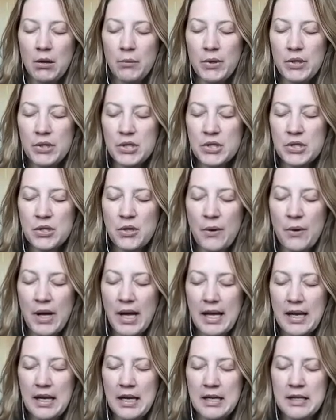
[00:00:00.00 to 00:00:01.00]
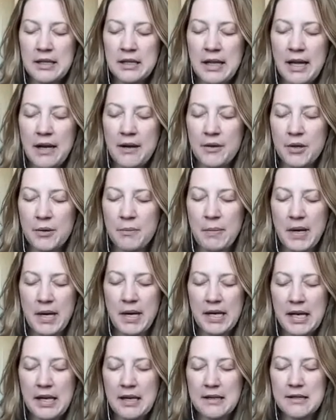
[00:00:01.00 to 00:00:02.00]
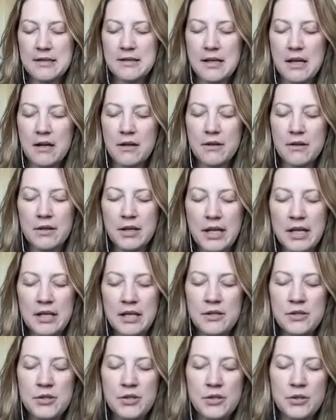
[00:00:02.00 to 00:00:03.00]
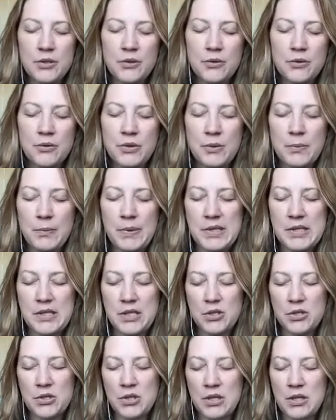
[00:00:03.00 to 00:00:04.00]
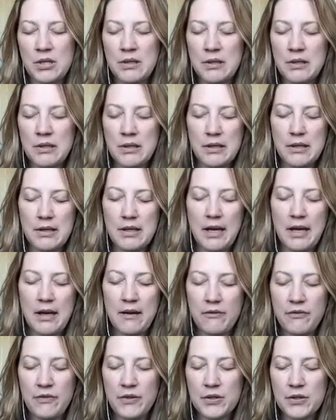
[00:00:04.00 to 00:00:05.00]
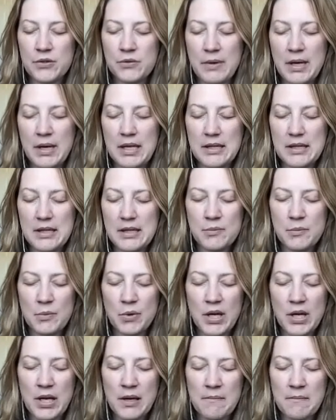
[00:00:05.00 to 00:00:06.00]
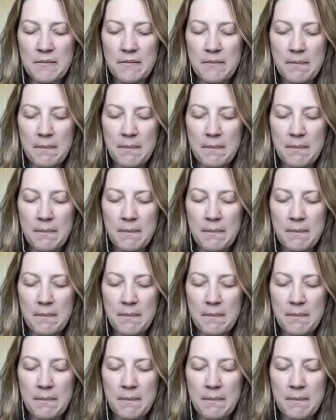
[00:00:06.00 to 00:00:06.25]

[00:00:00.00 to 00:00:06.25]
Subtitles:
But just go ahead and allow your body to settle into the position that feels right this morning.